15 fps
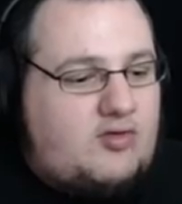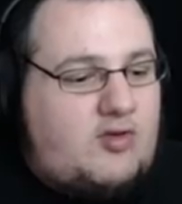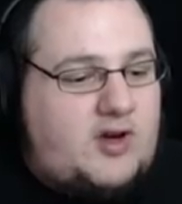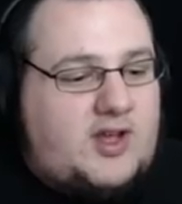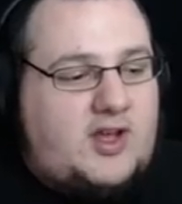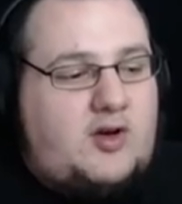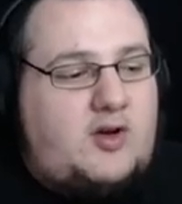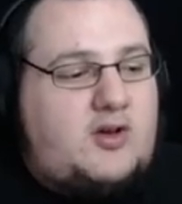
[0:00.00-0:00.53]

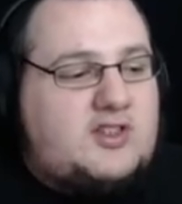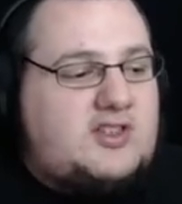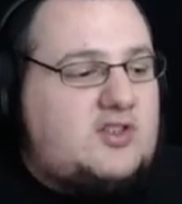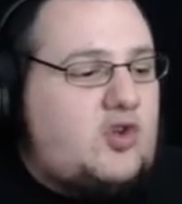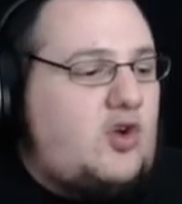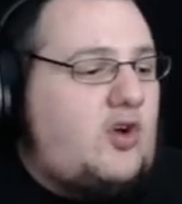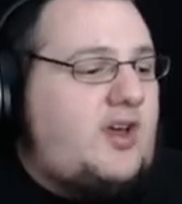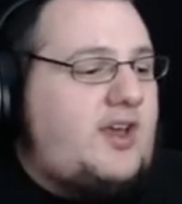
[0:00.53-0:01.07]
Rocking horse and
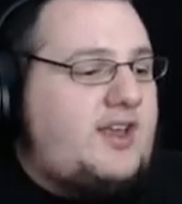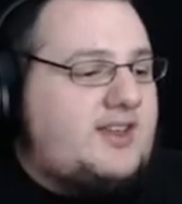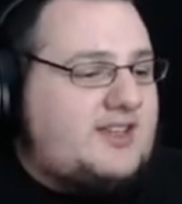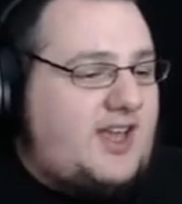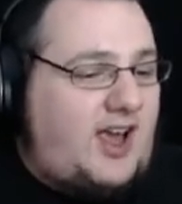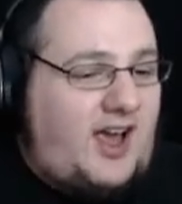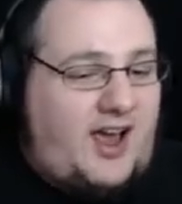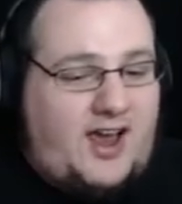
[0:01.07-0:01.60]

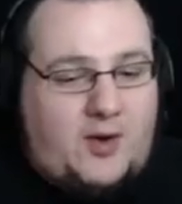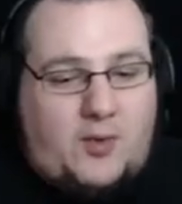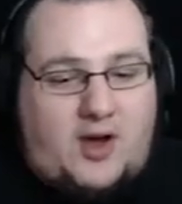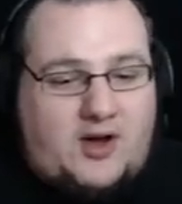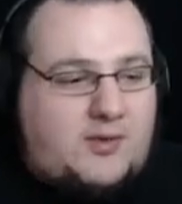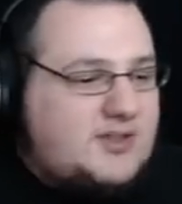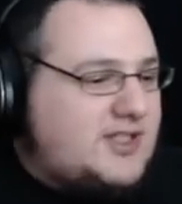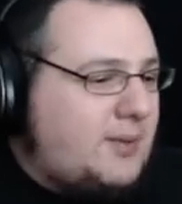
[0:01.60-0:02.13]
toys. Hi,
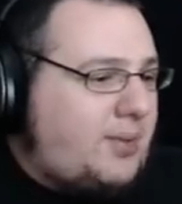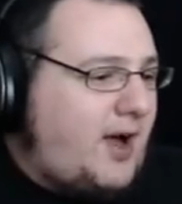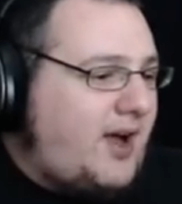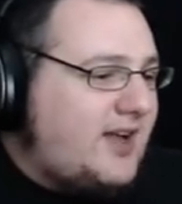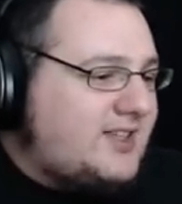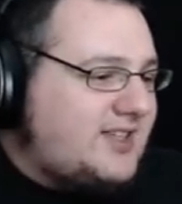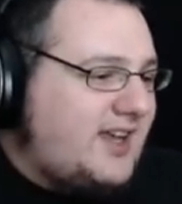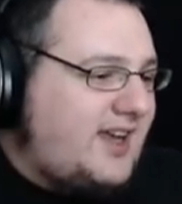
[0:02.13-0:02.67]
welcome to the
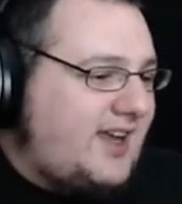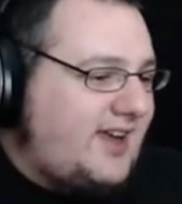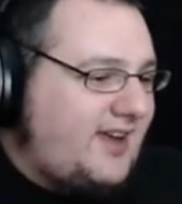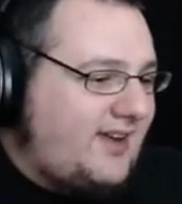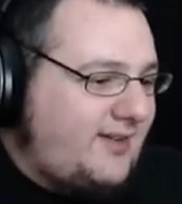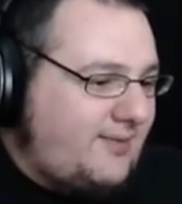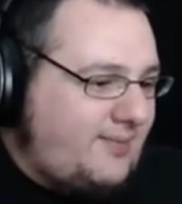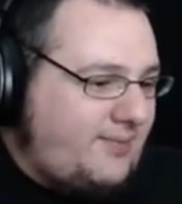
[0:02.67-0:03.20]
party.
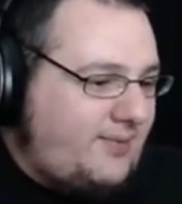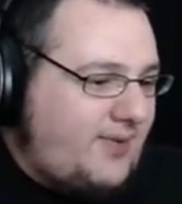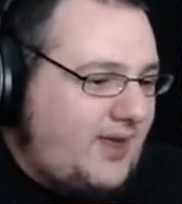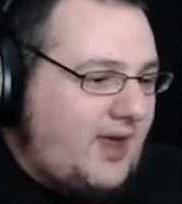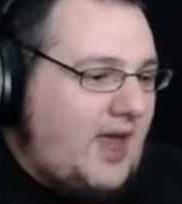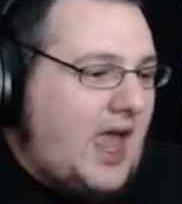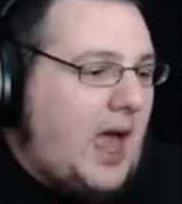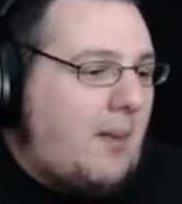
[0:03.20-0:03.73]

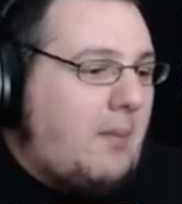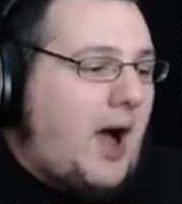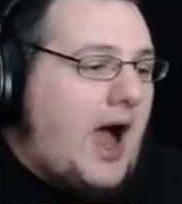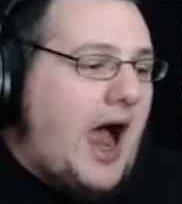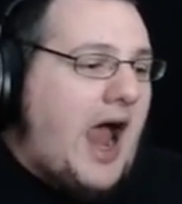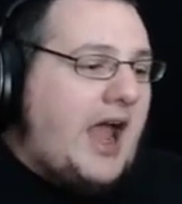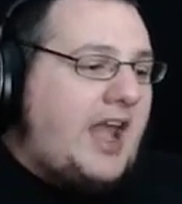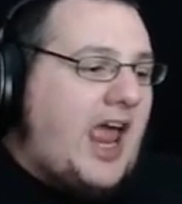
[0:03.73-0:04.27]

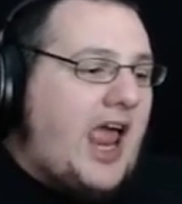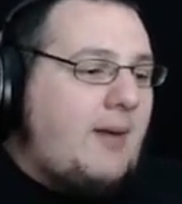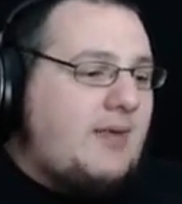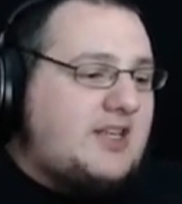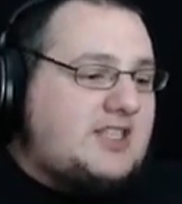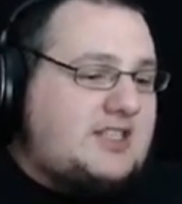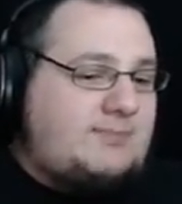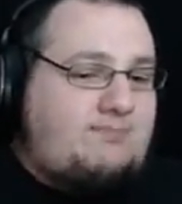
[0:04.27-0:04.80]
My name
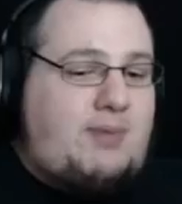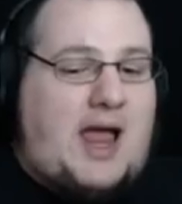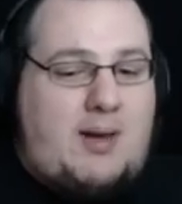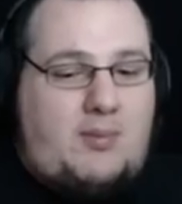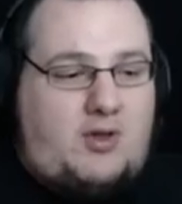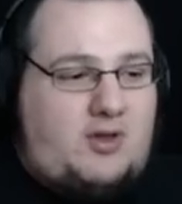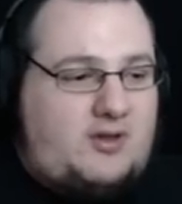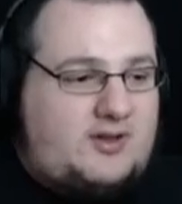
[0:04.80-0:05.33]
is
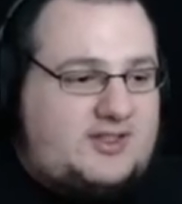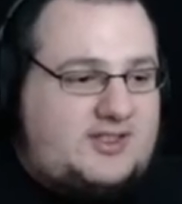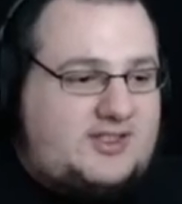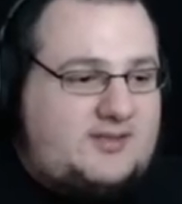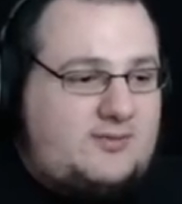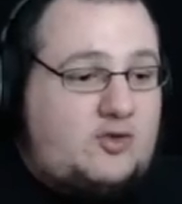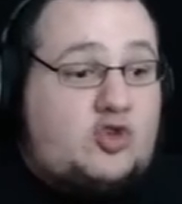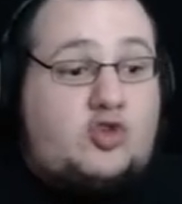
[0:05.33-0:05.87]
Spammals.
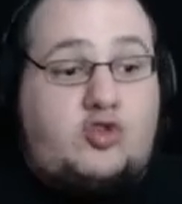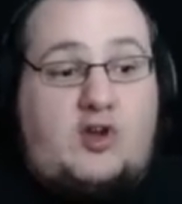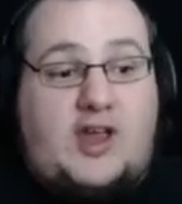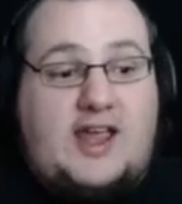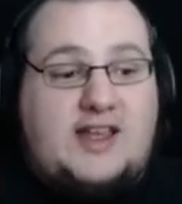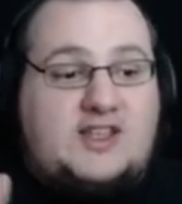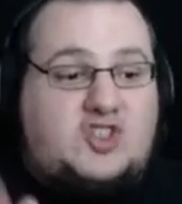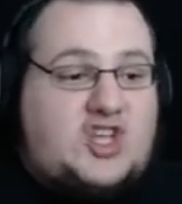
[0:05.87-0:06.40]

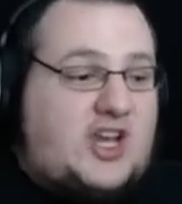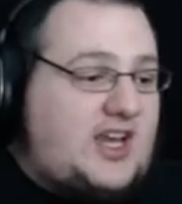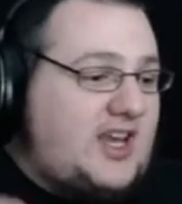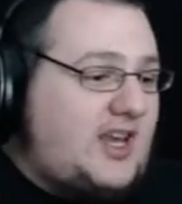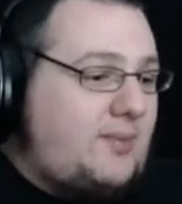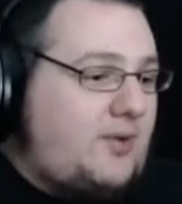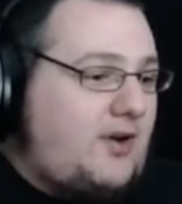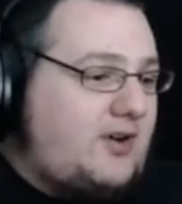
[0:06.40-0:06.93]
Trains
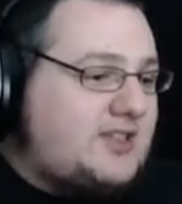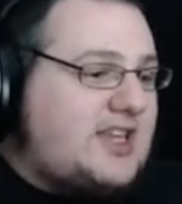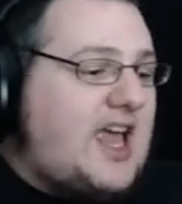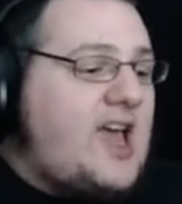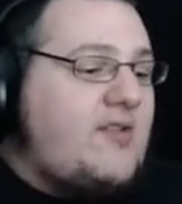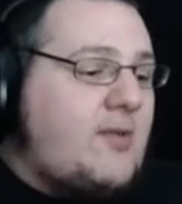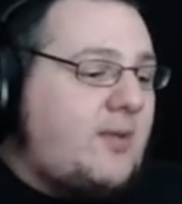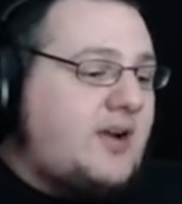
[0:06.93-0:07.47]
checking the box.
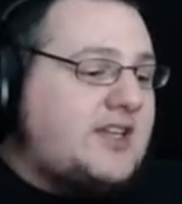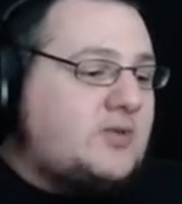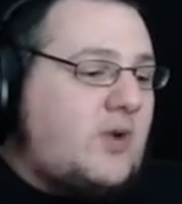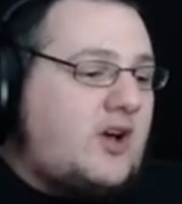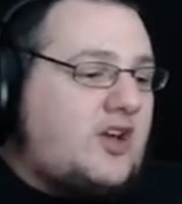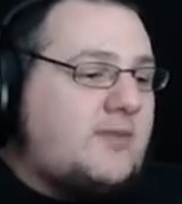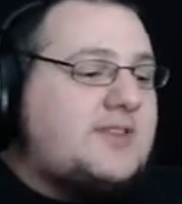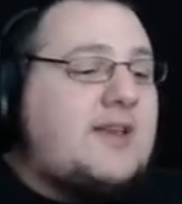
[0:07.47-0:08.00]
Everybody's
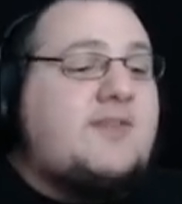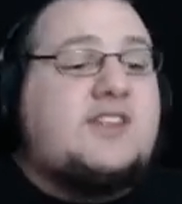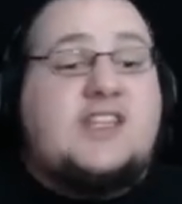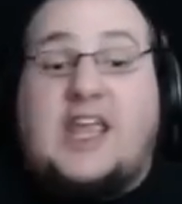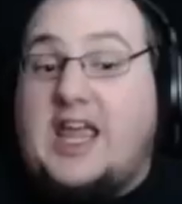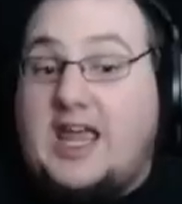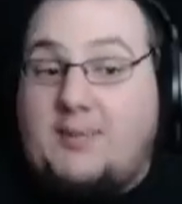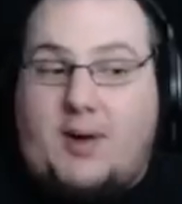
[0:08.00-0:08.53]
welcome. Let's have a
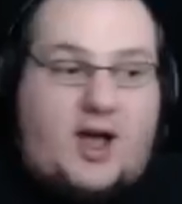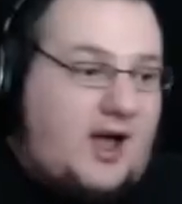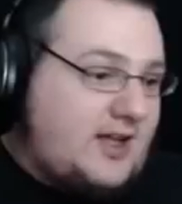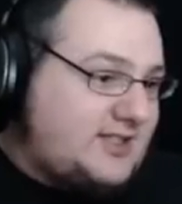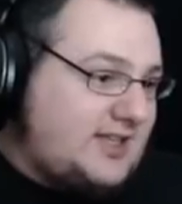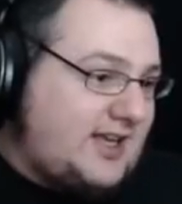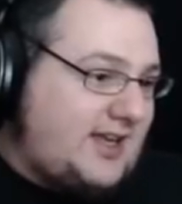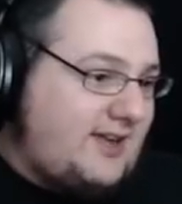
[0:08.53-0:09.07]
tea
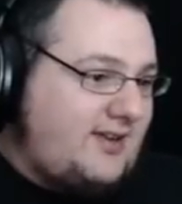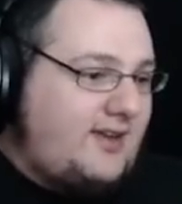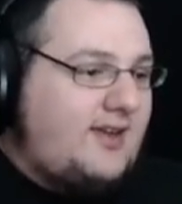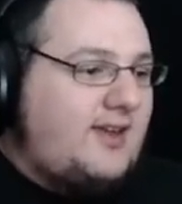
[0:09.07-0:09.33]
party.